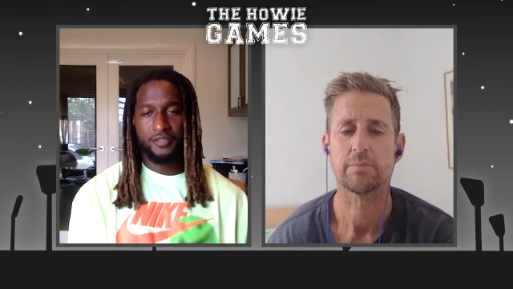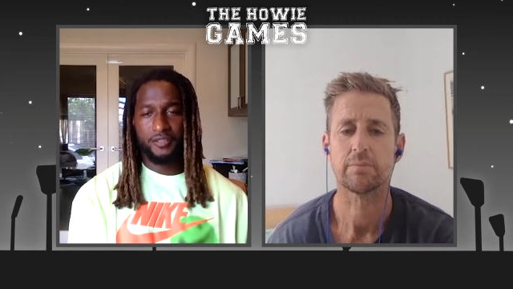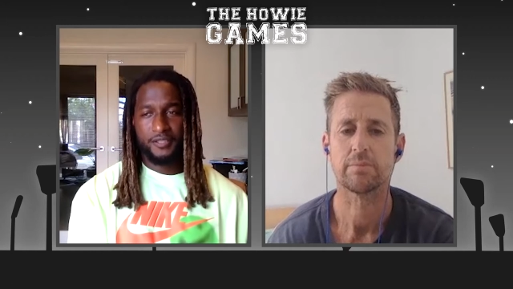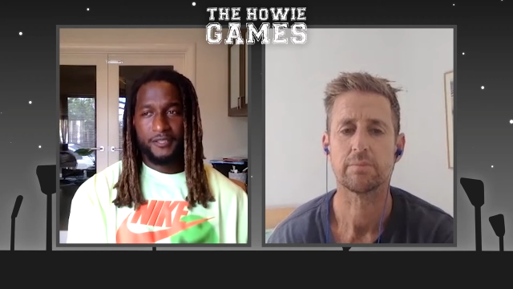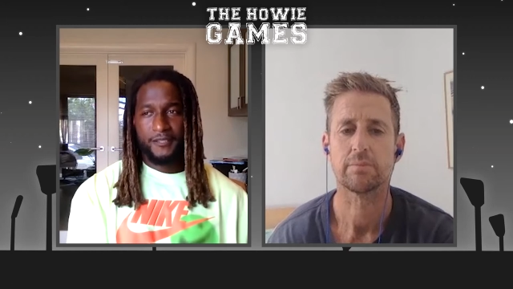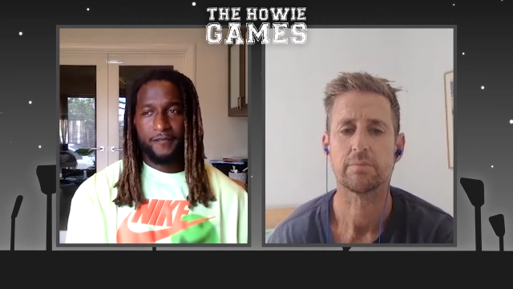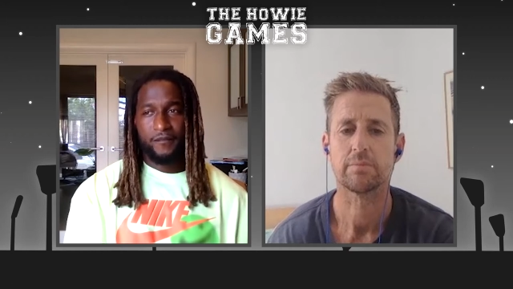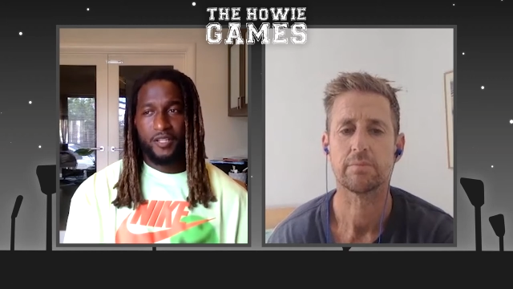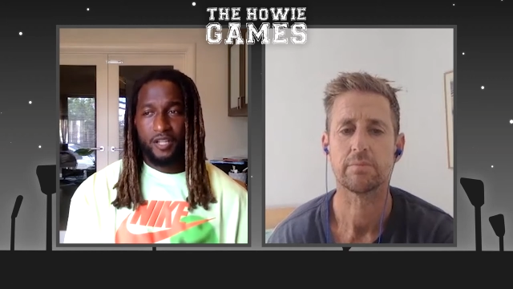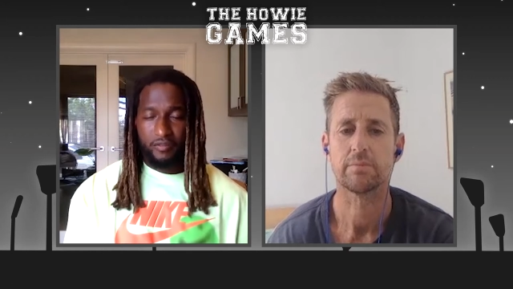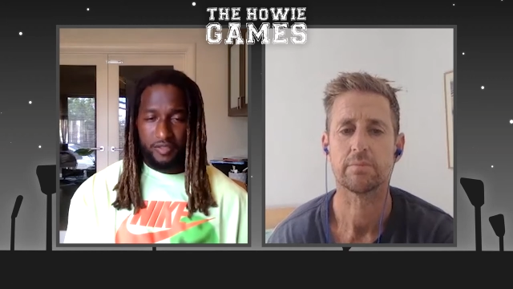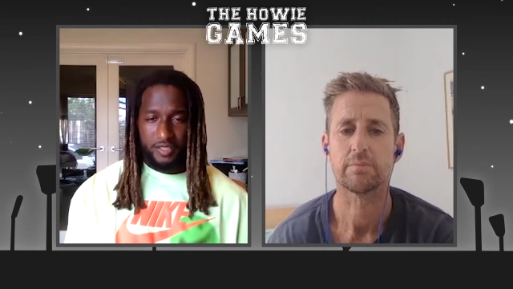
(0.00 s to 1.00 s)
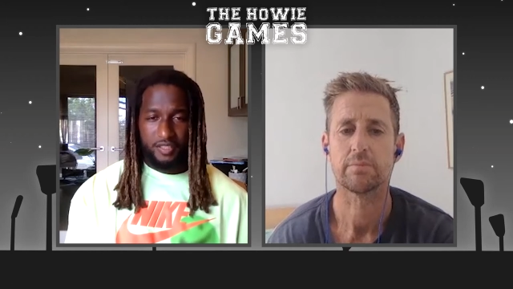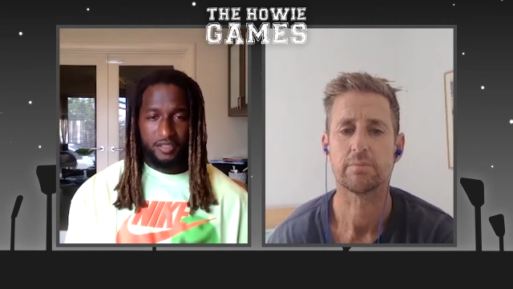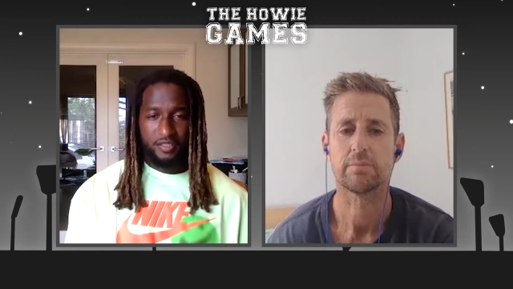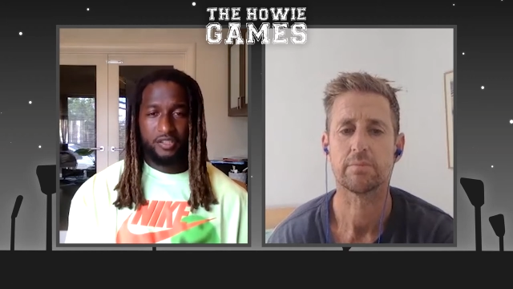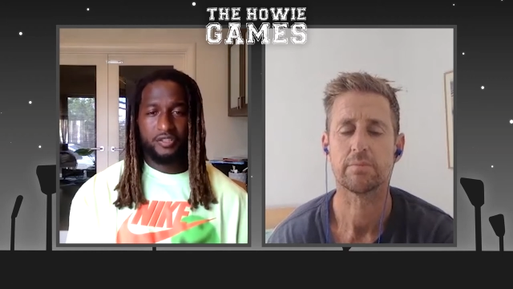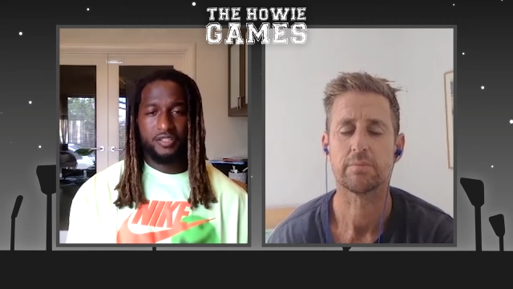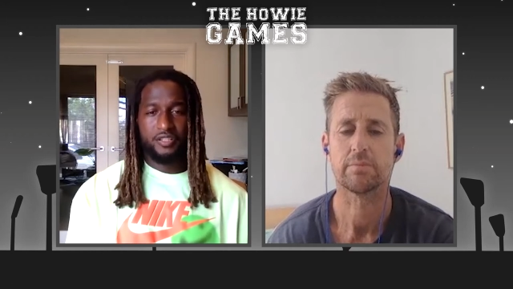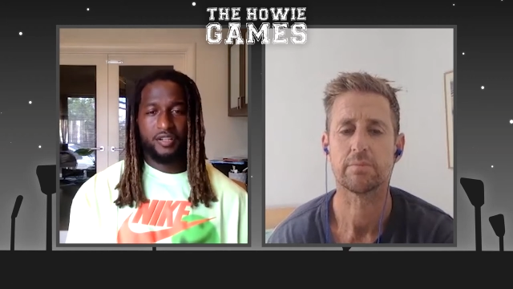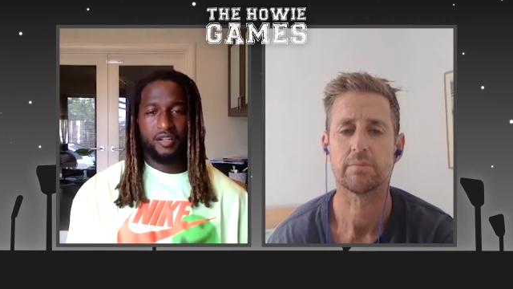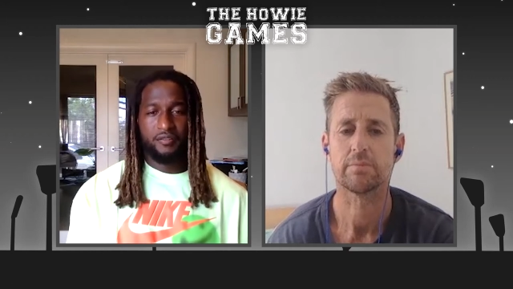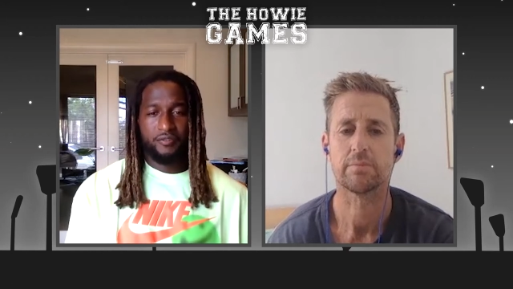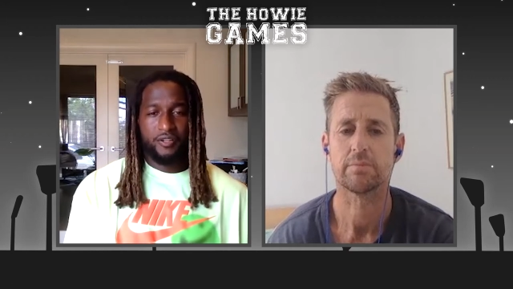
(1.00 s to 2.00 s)
Speaker 1: and you know, obviously losing the
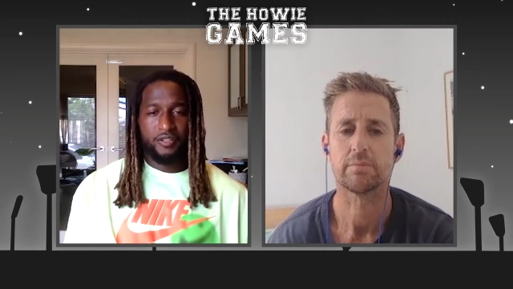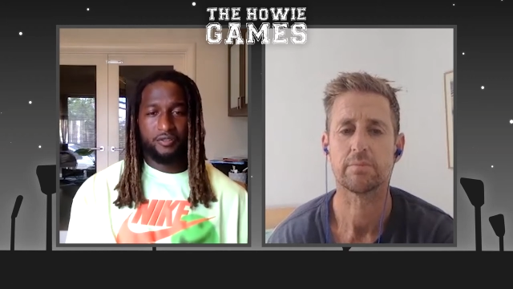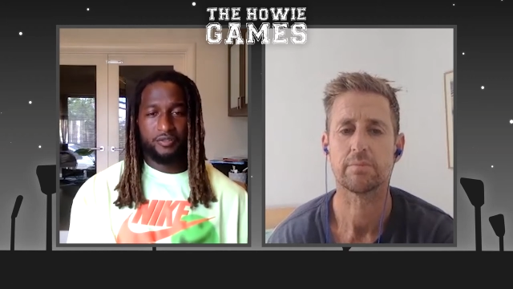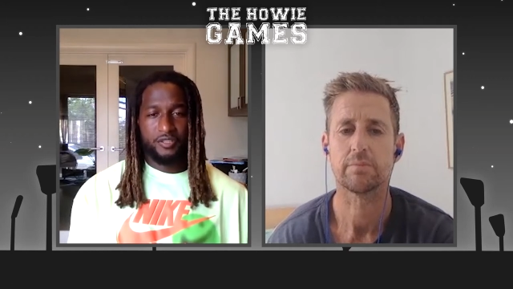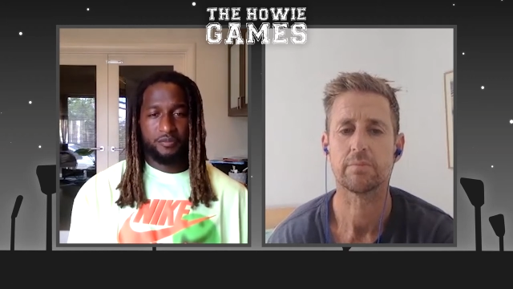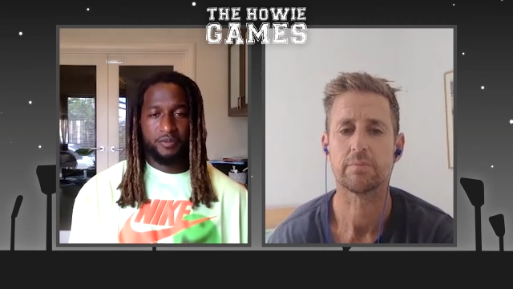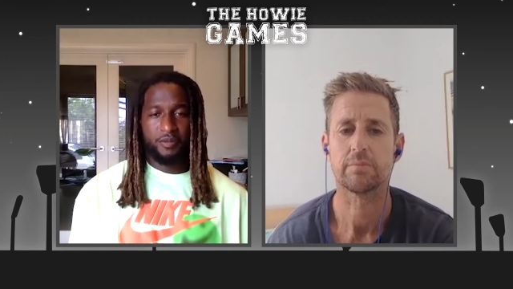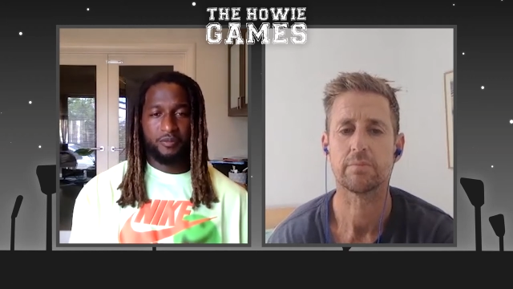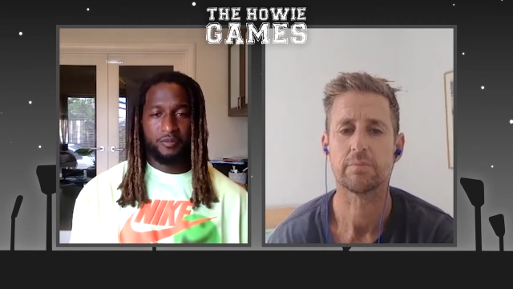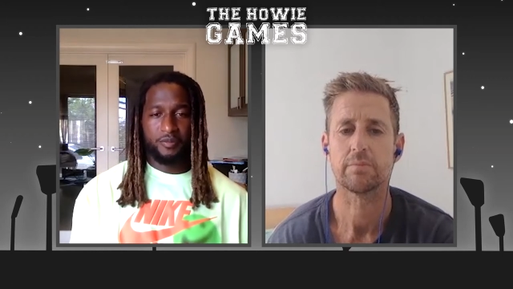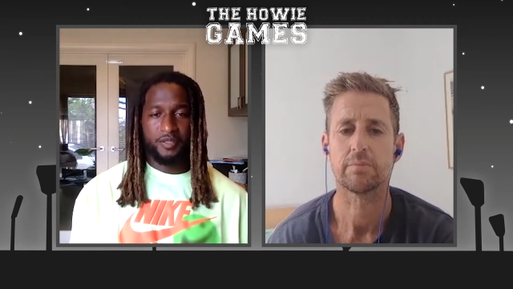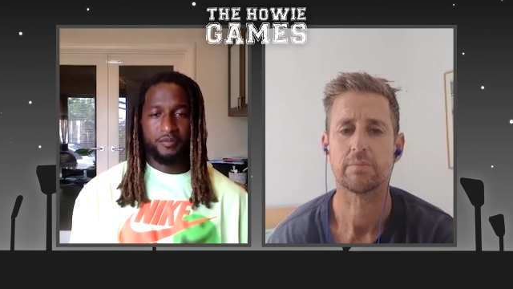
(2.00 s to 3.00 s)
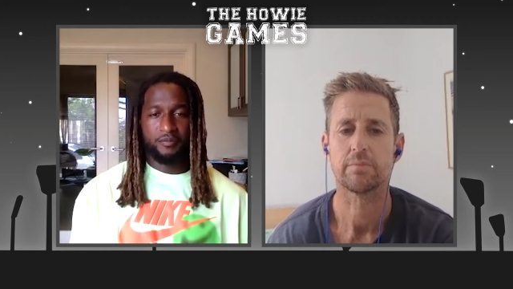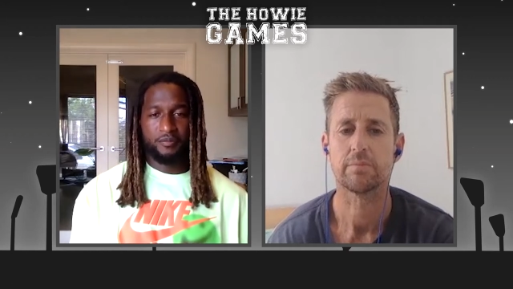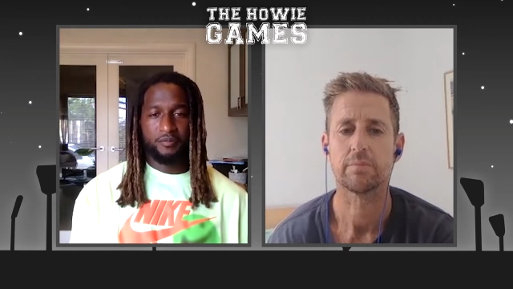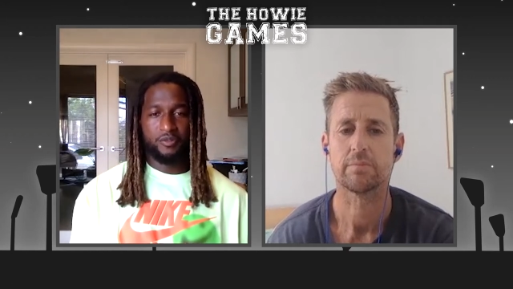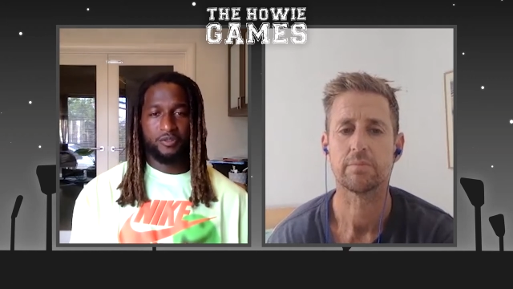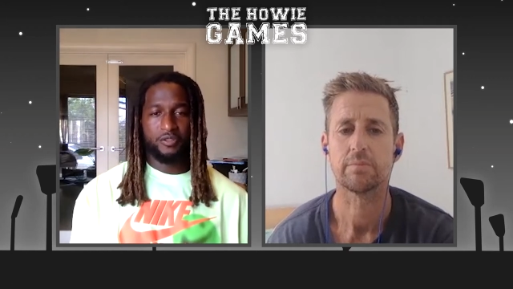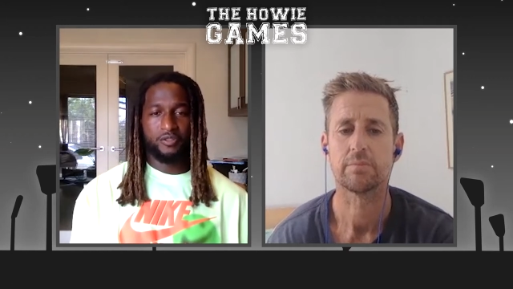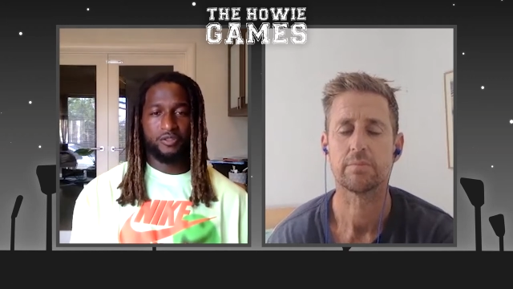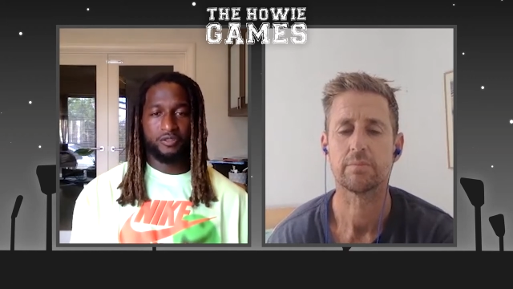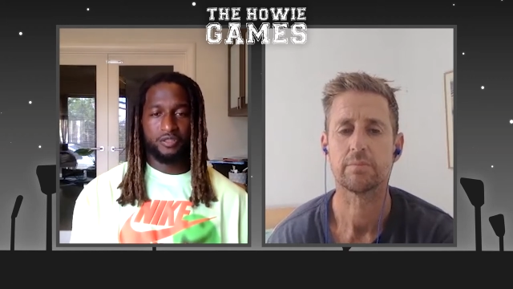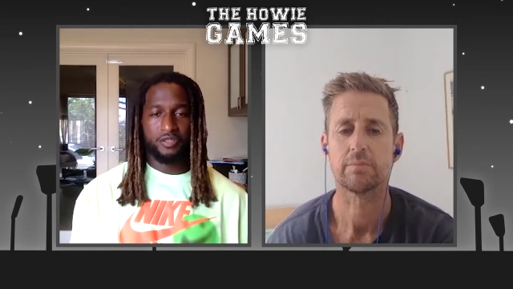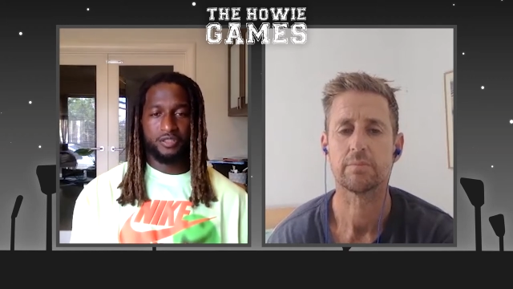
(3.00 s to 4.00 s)
grand final just probably brought it
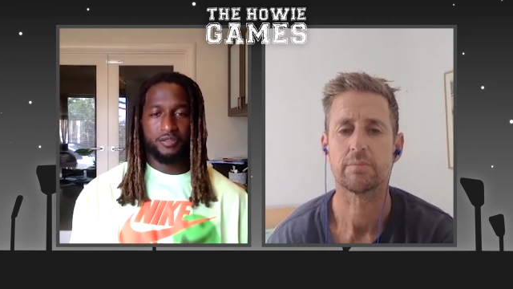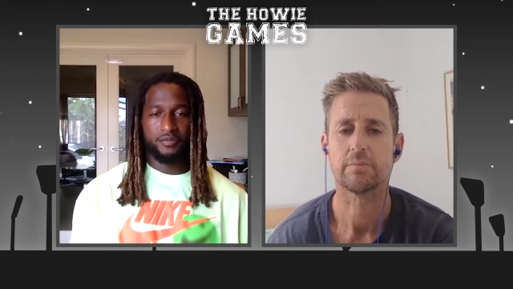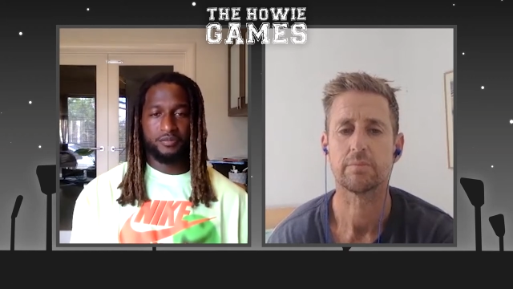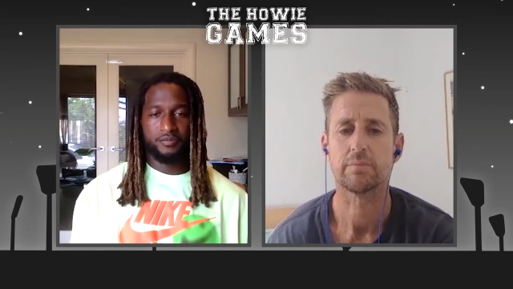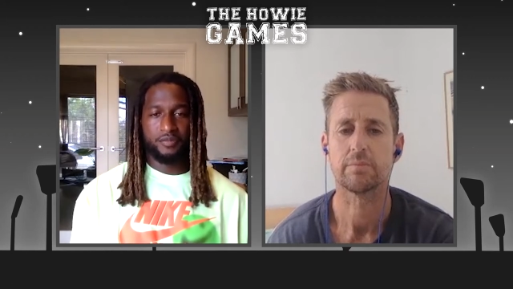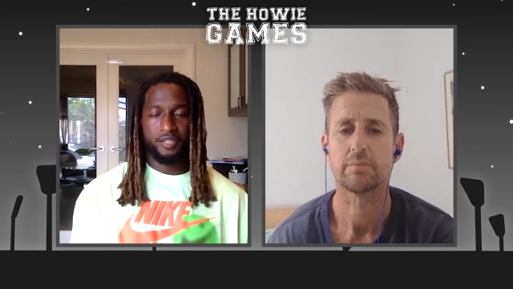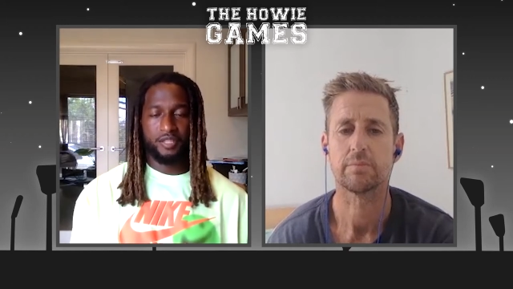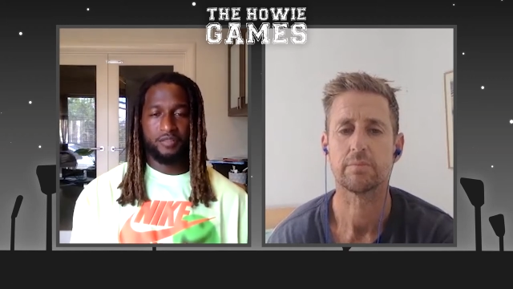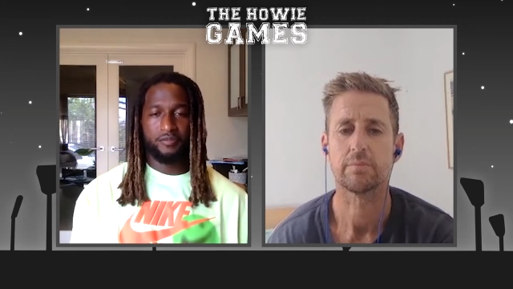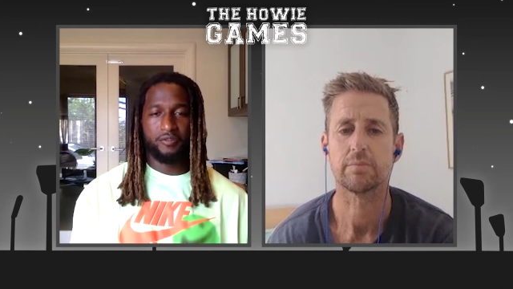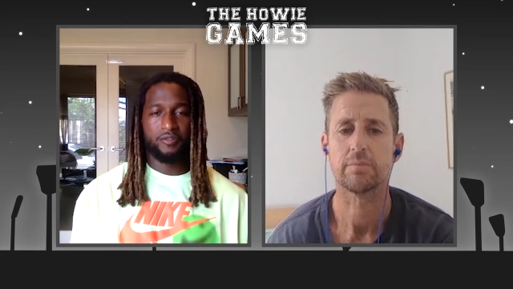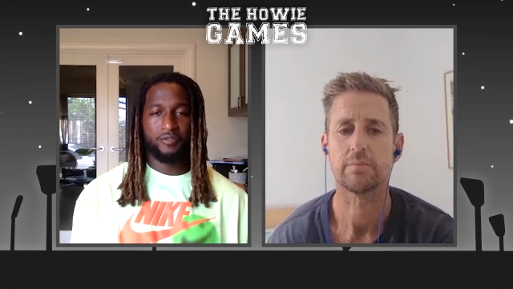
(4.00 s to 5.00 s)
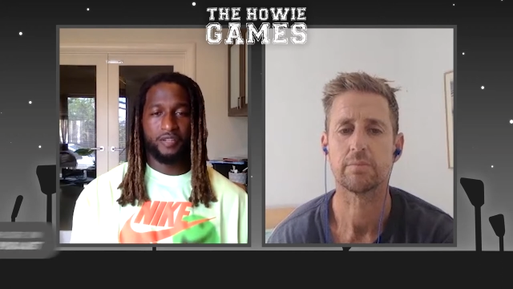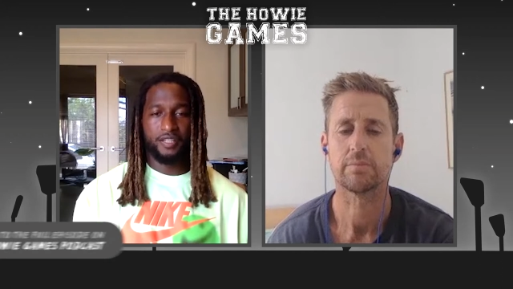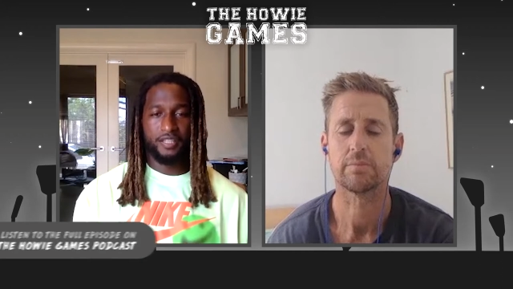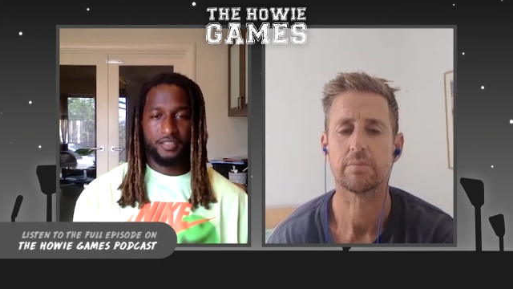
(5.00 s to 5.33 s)
all to you know the forefront.